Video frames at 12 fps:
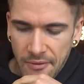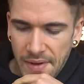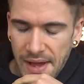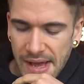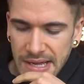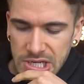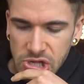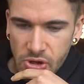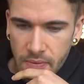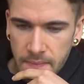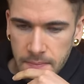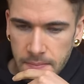at
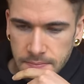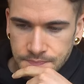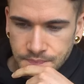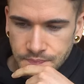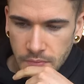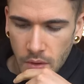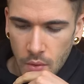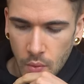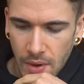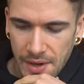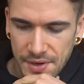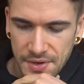
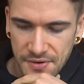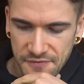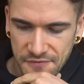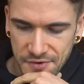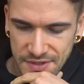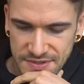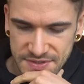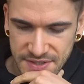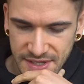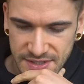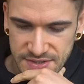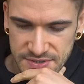
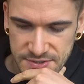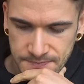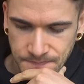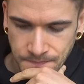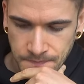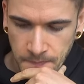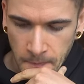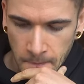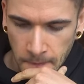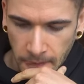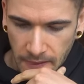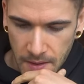1:46.
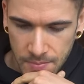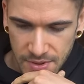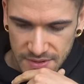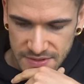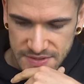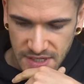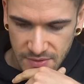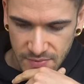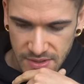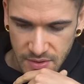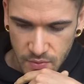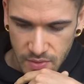Put in the second
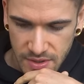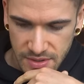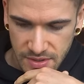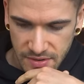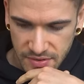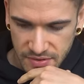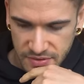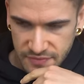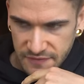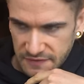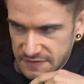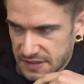one at
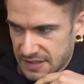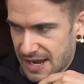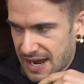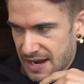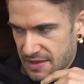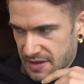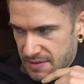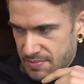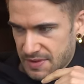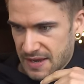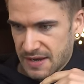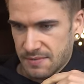1:59. I think I
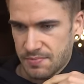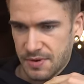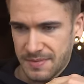put that in pretty